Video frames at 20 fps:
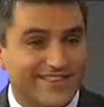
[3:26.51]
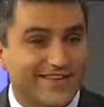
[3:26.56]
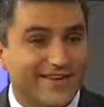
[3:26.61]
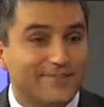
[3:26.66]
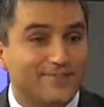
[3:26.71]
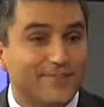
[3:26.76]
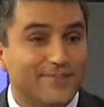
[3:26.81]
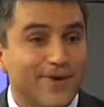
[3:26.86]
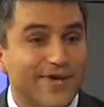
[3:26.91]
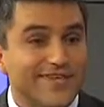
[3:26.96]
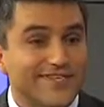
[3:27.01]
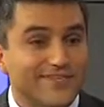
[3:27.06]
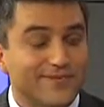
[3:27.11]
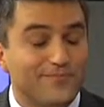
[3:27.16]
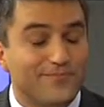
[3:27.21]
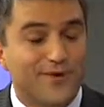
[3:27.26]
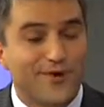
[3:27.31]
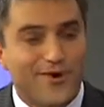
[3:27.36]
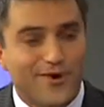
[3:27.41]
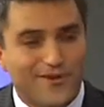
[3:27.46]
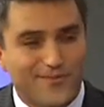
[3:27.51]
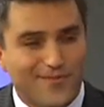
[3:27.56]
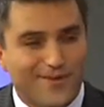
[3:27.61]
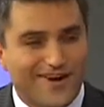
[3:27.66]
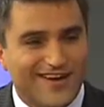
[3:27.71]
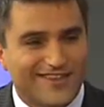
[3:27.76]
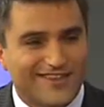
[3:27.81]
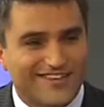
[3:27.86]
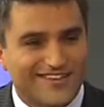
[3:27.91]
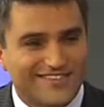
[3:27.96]
the best part
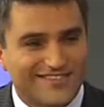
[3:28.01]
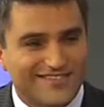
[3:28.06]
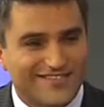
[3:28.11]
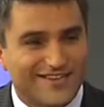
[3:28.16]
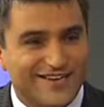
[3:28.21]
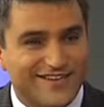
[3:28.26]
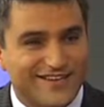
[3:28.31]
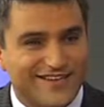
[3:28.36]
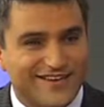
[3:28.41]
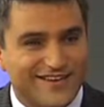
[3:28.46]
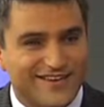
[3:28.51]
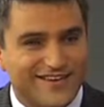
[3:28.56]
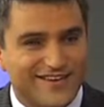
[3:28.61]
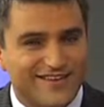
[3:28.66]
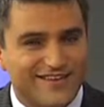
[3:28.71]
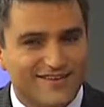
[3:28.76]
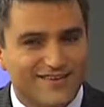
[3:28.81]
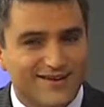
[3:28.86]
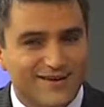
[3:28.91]
about it is that